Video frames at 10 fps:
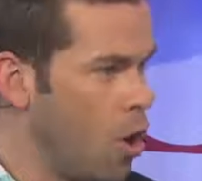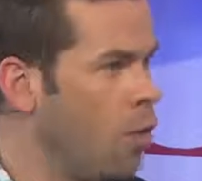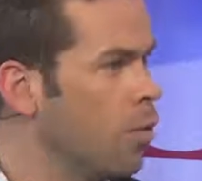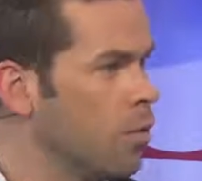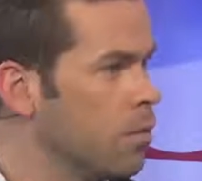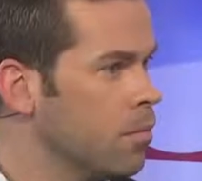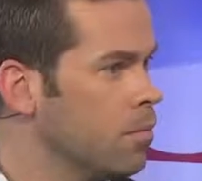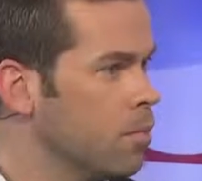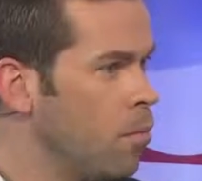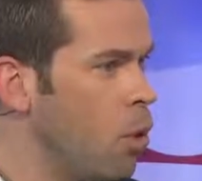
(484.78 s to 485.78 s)
own
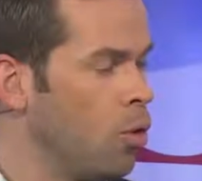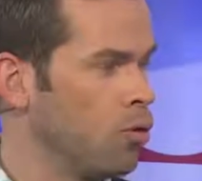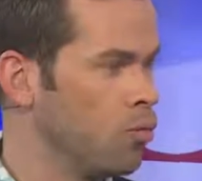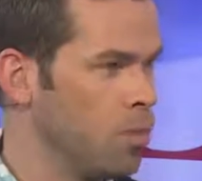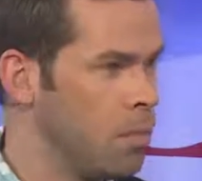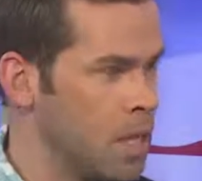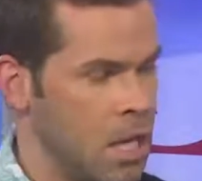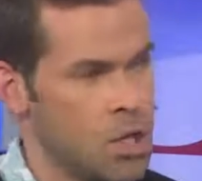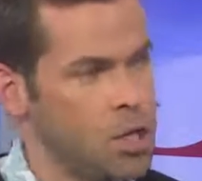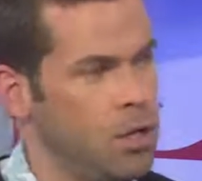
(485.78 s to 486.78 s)
mold
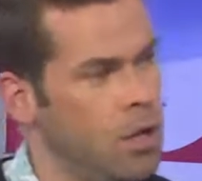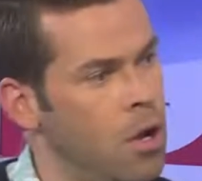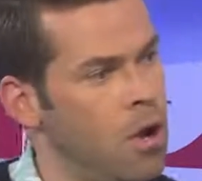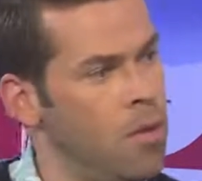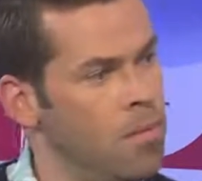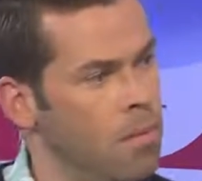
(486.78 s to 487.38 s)
remediation at home?